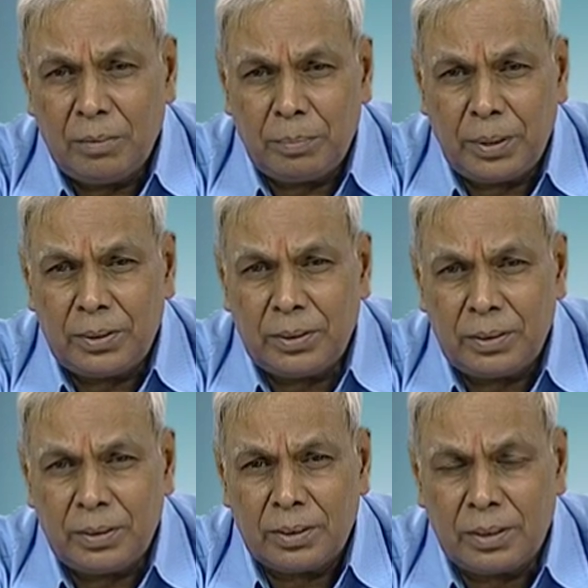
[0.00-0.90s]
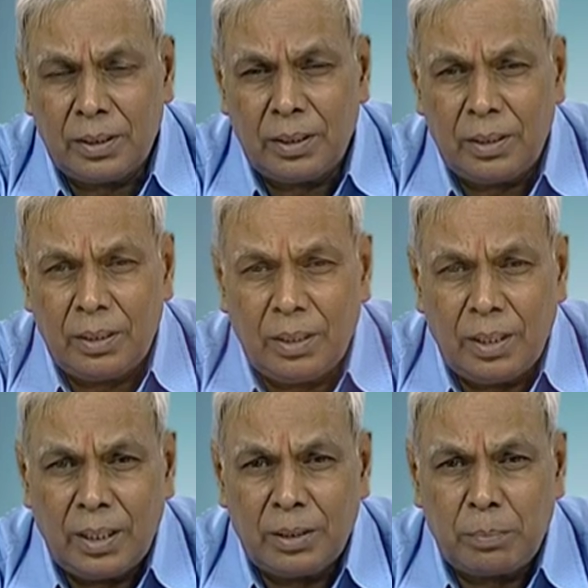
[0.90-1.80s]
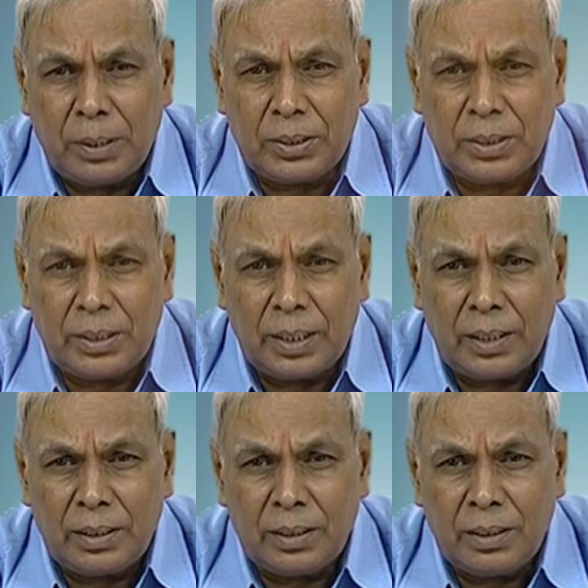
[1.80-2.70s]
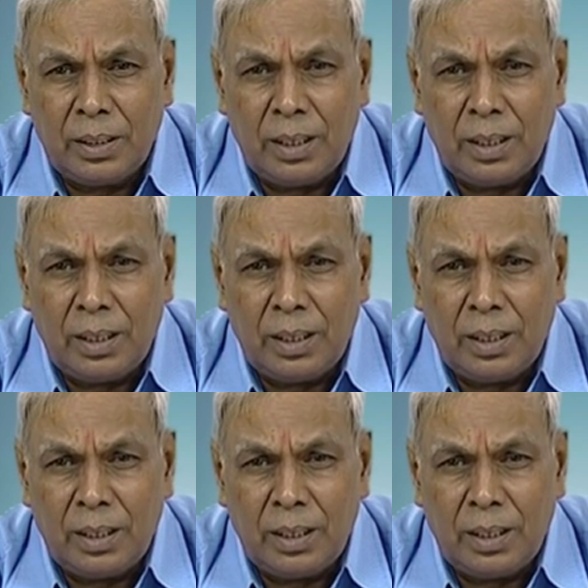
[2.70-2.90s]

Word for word: paint industry as plasticizer.